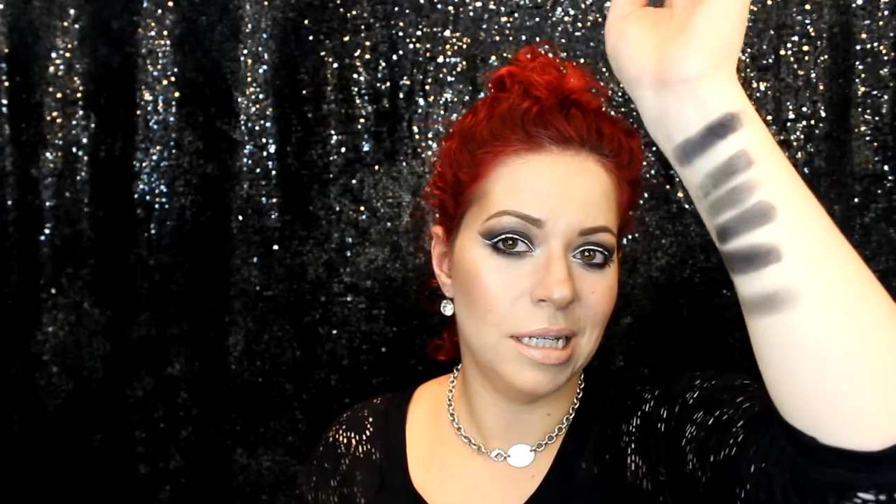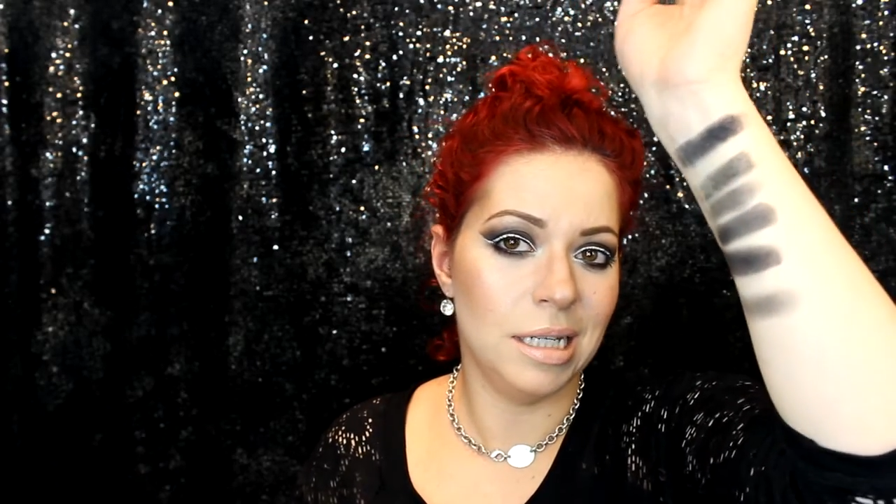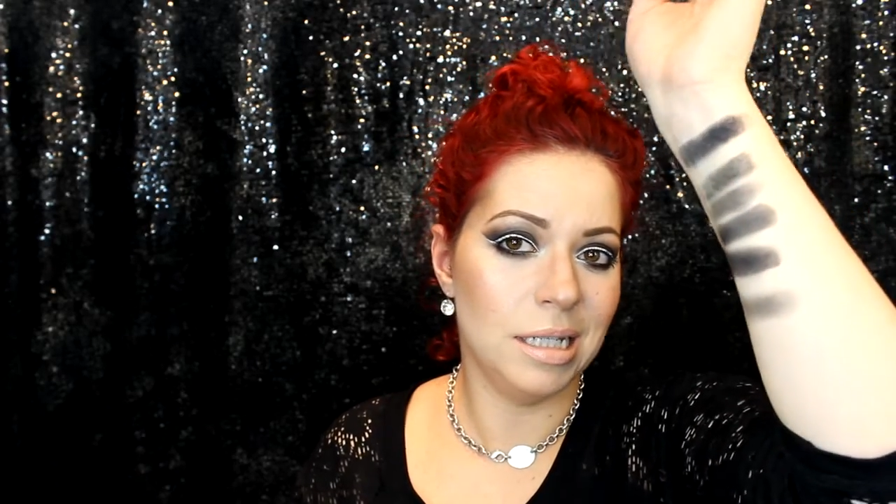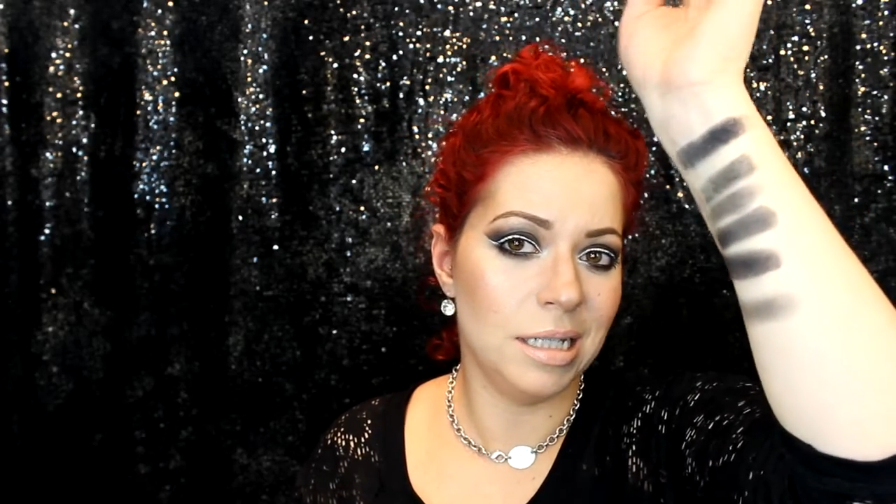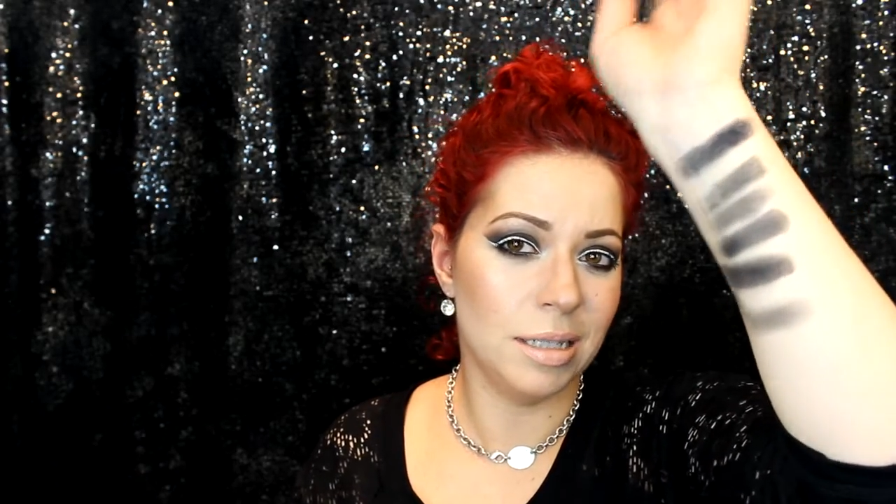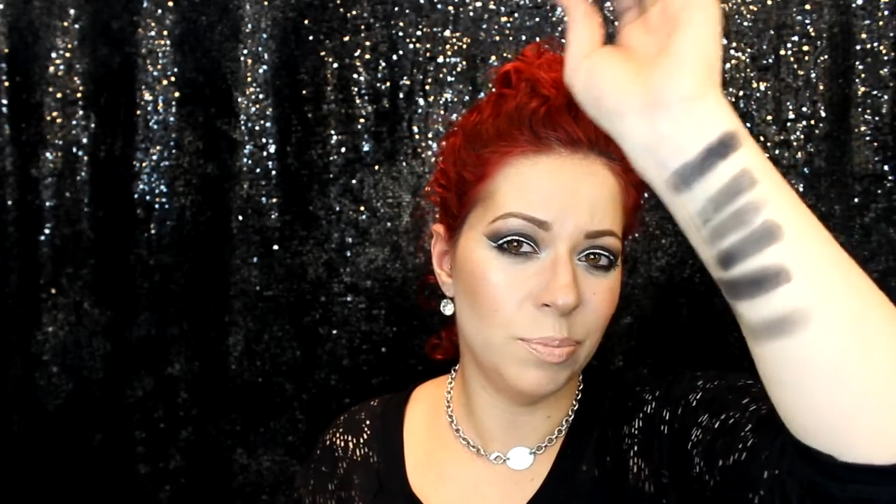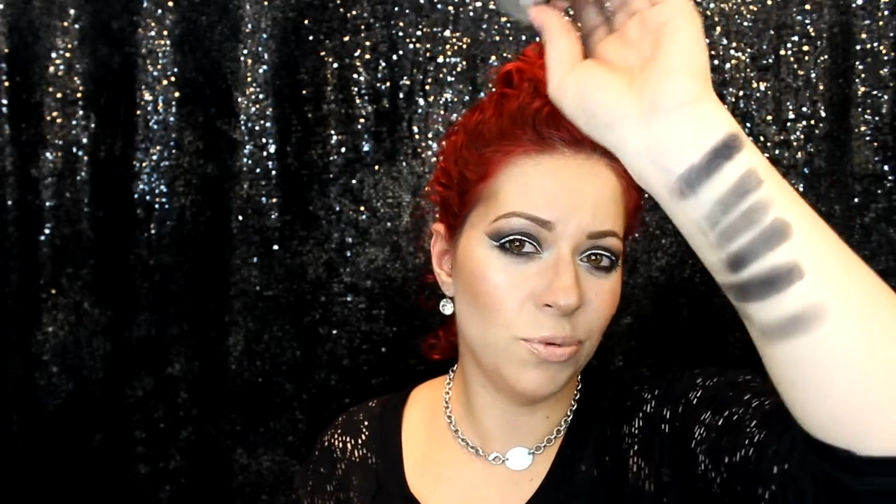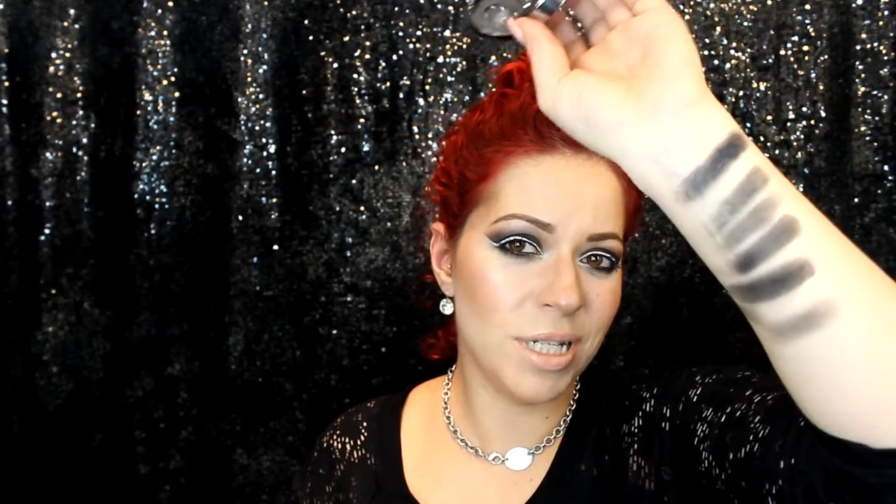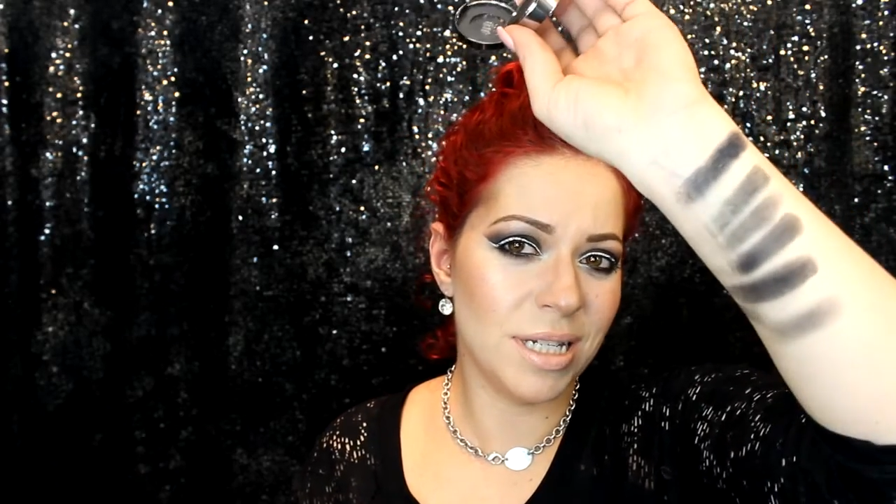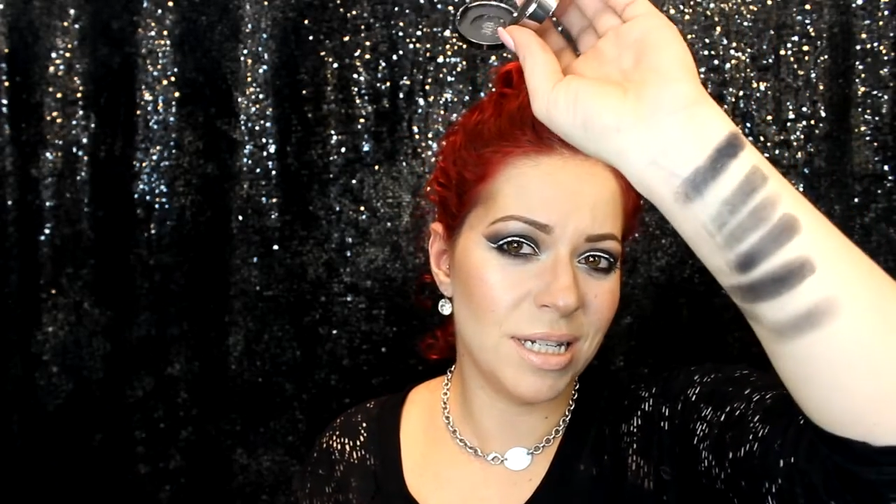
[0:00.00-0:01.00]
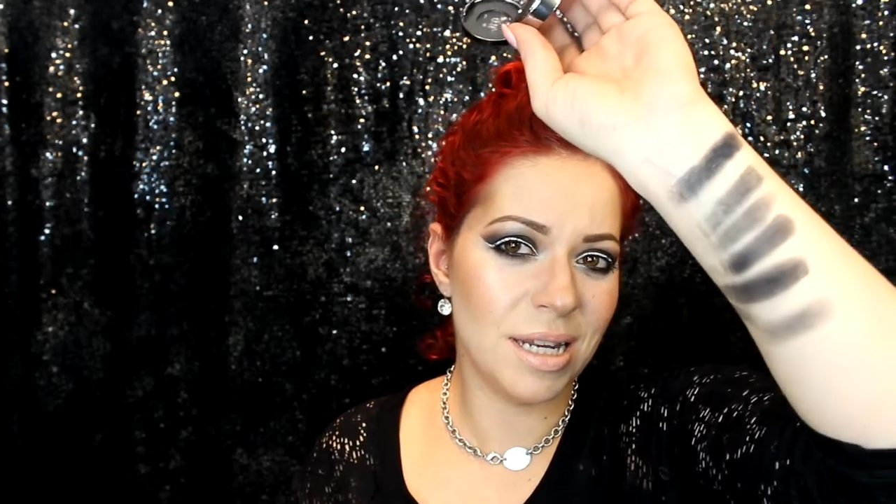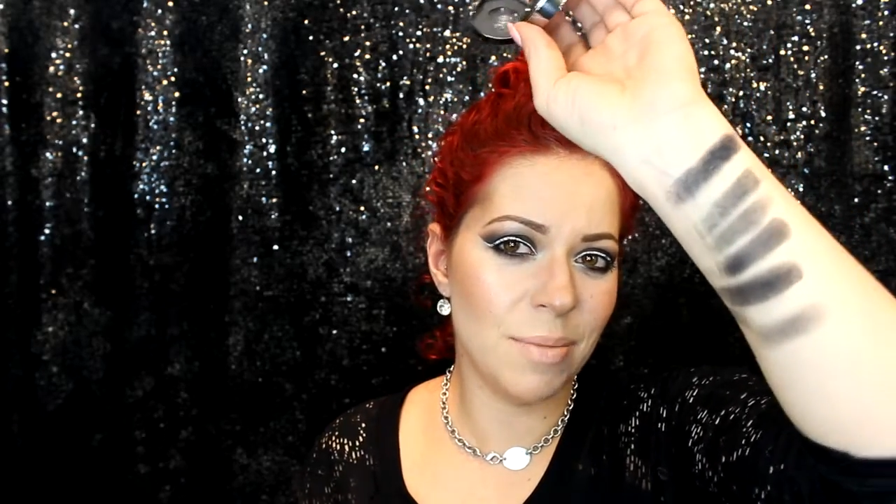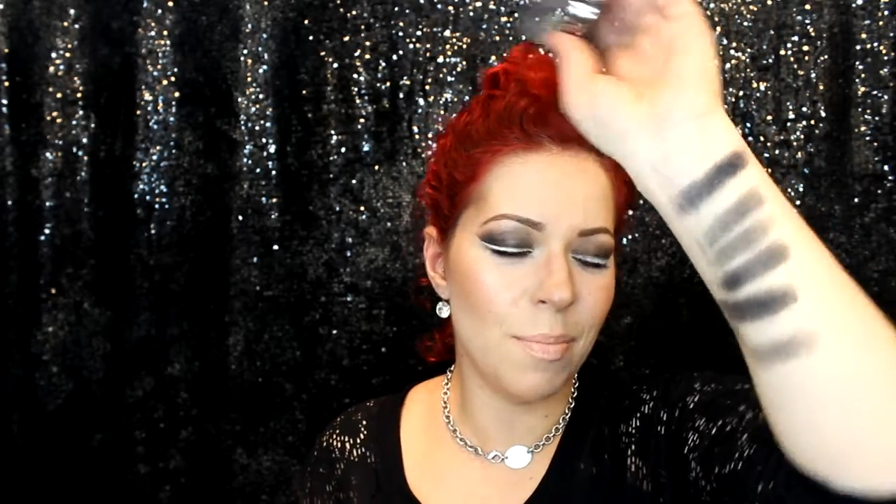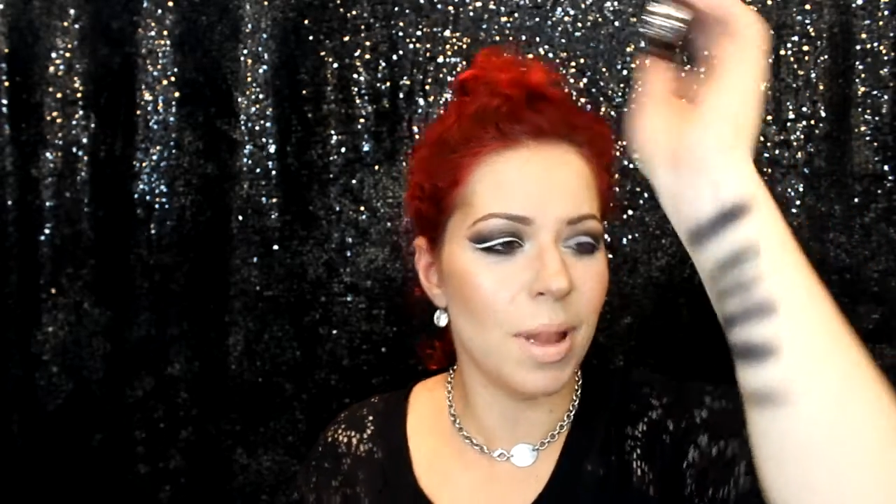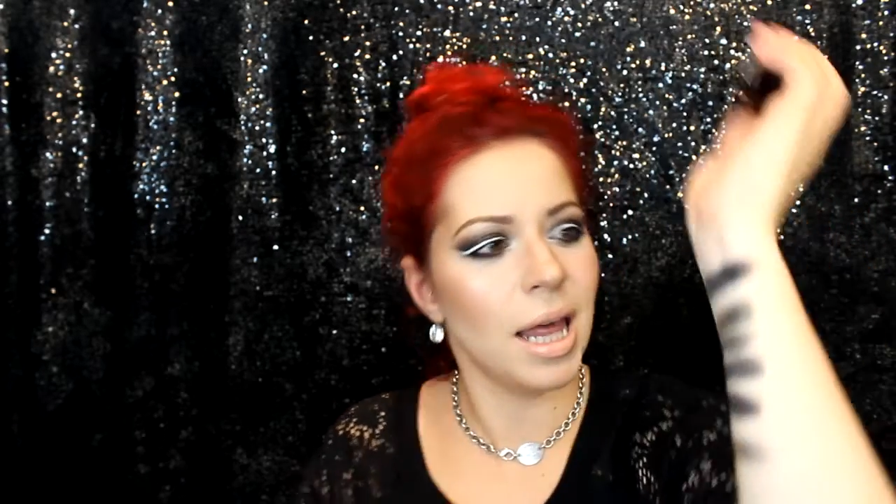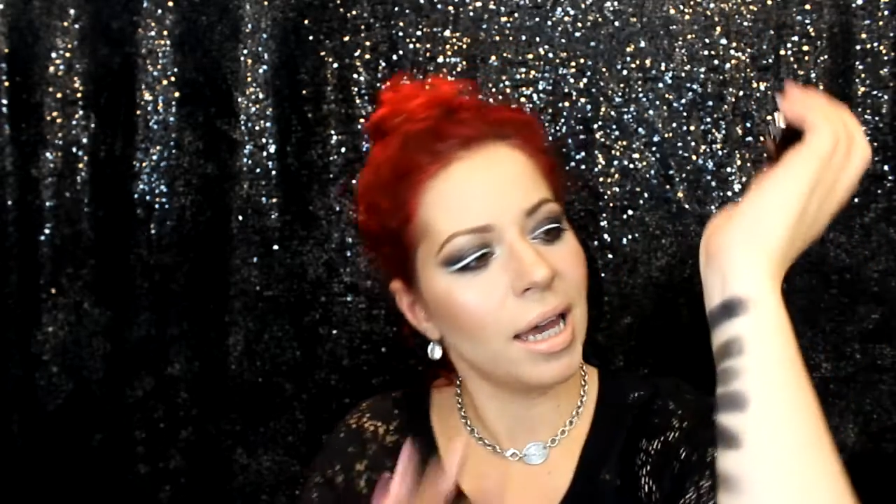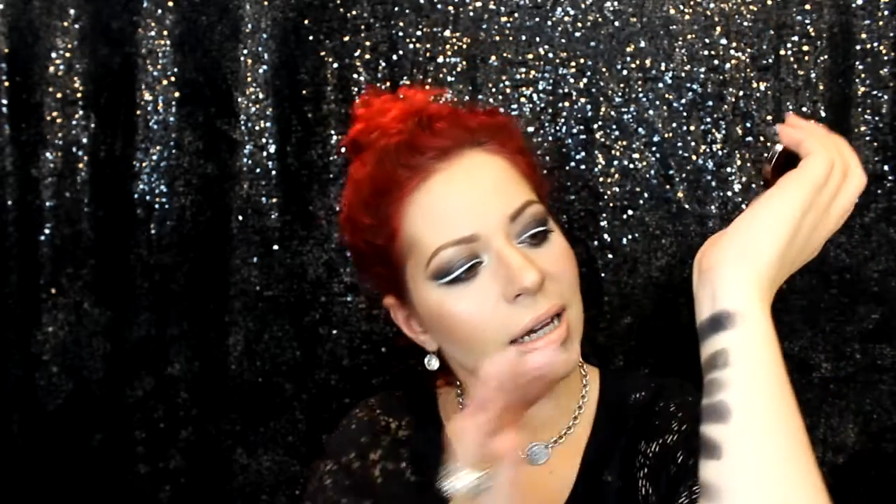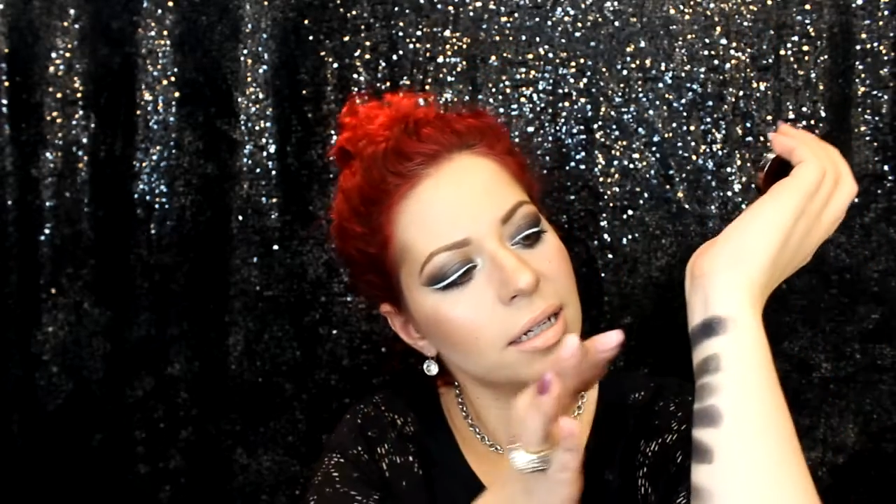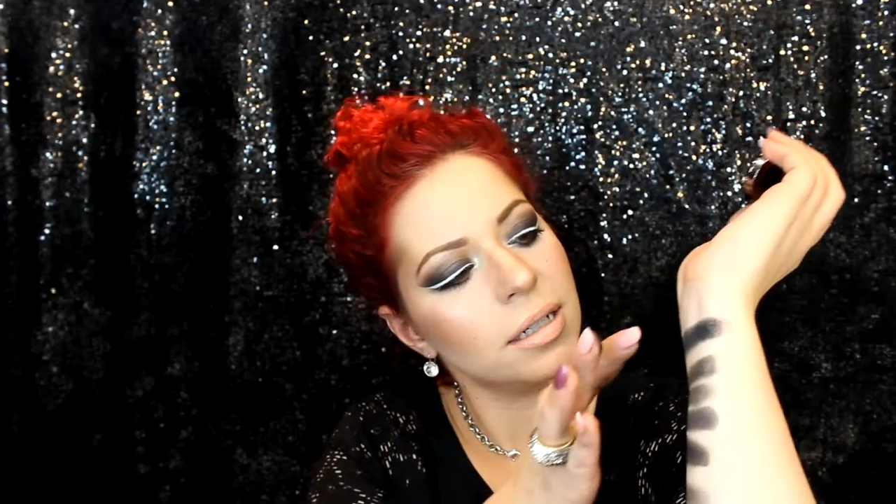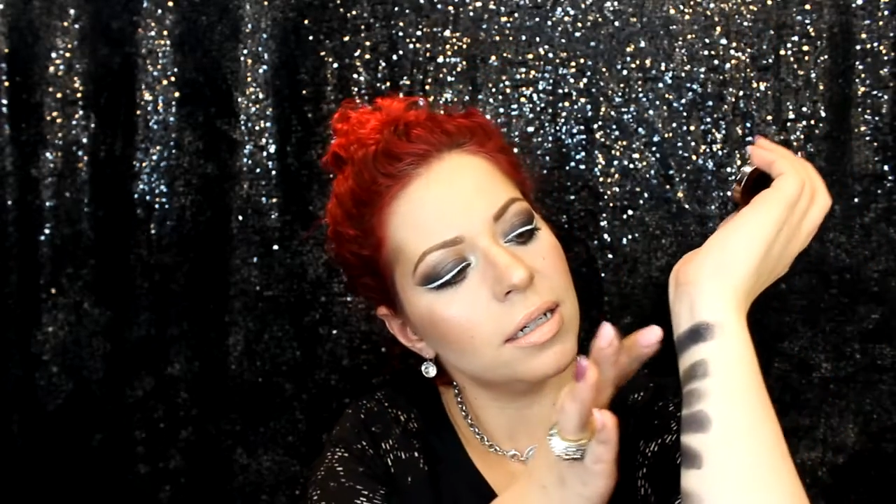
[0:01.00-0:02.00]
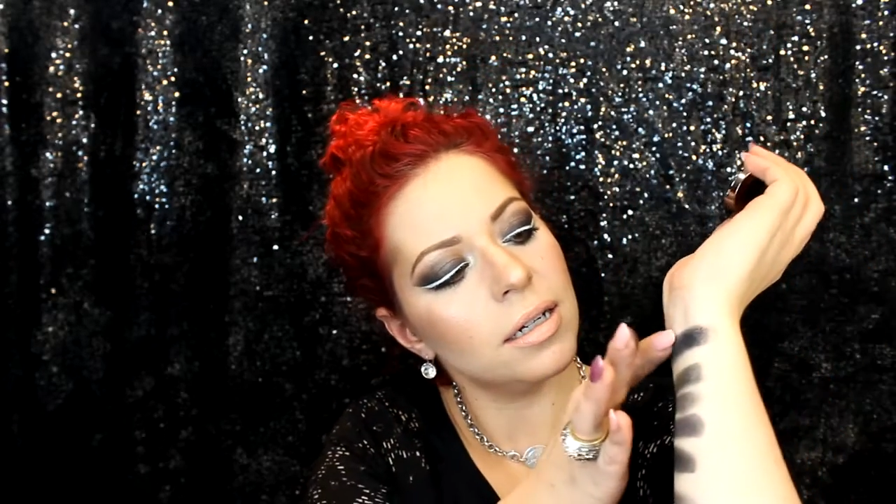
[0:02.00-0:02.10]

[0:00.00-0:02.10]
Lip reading: It is pretty black.